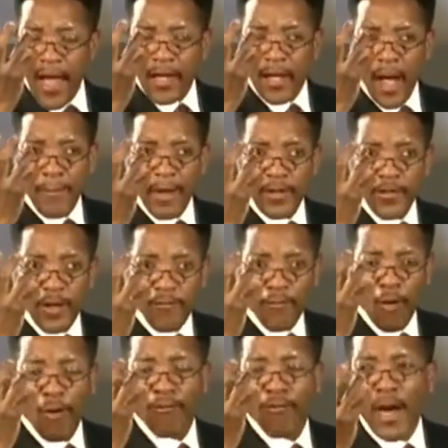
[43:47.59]
and coming to the
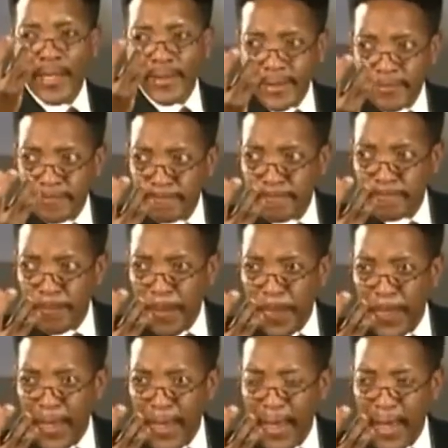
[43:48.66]
forefront,
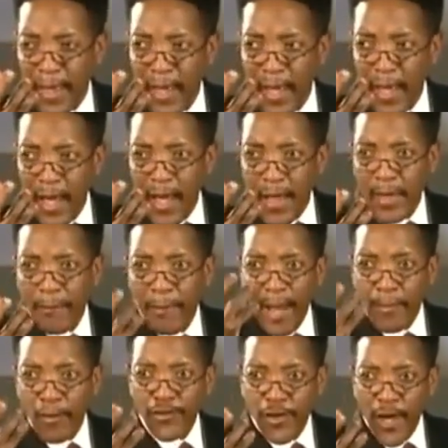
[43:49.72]
the
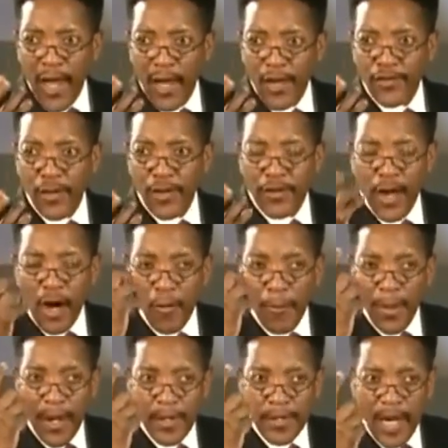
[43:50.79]
Bible says there
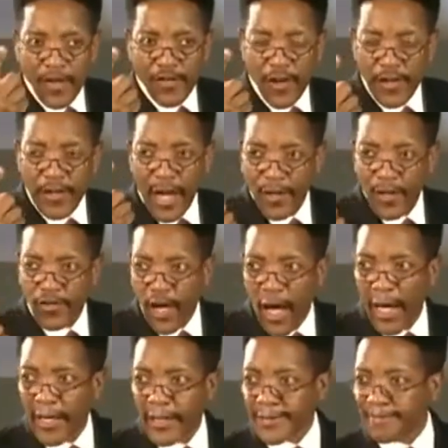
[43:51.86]
will be a nation not
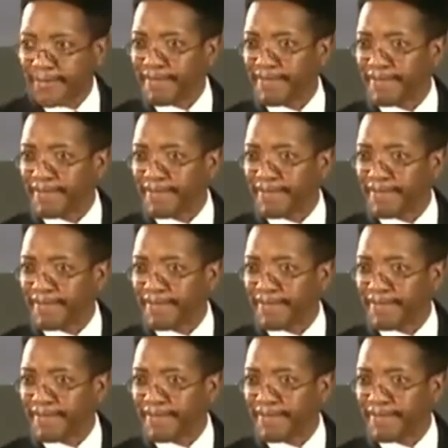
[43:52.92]
desired.